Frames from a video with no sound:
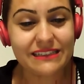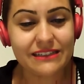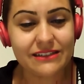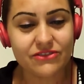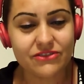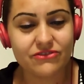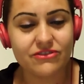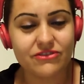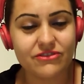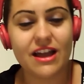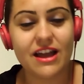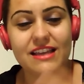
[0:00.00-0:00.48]

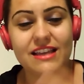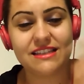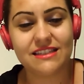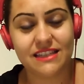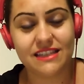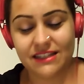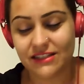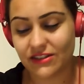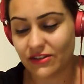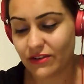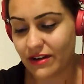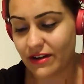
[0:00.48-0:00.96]

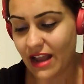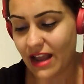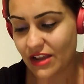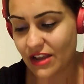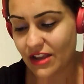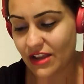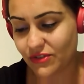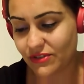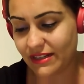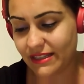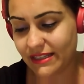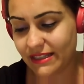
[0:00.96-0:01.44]
rise
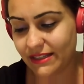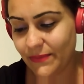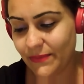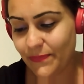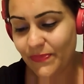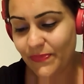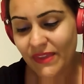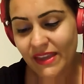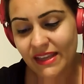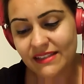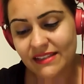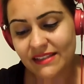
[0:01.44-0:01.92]
internationally.
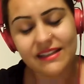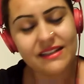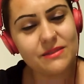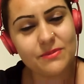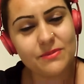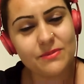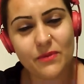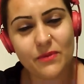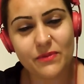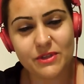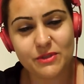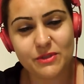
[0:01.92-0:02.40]
Tell us
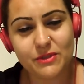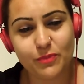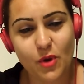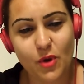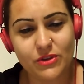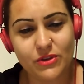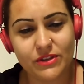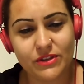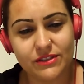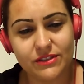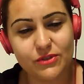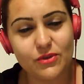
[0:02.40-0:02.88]
about this
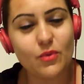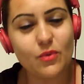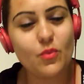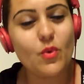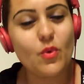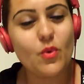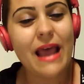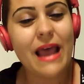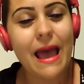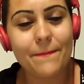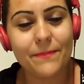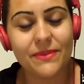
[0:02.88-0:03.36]
project.
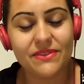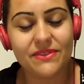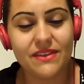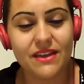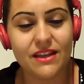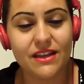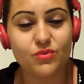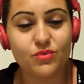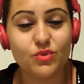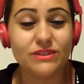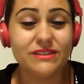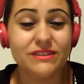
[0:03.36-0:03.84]
What happened
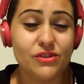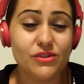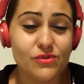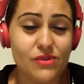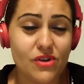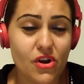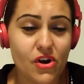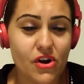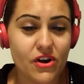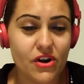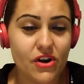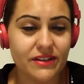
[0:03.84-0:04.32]
there? What did you
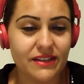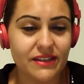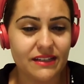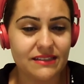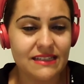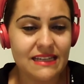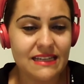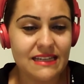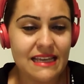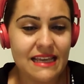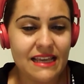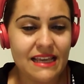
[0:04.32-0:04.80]
learn?
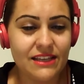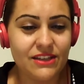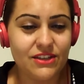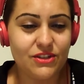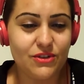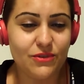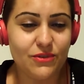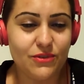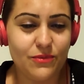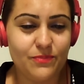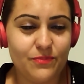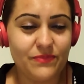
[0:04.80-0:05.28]
And
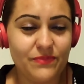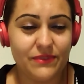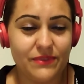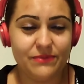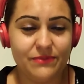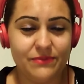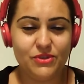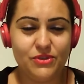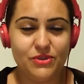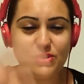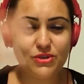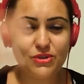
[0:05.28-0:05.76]

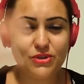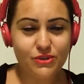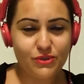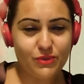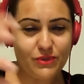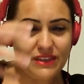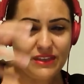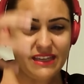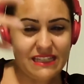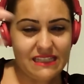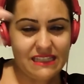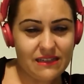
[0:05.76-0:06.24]
used to
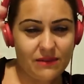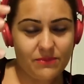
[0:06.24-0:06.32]
the Indian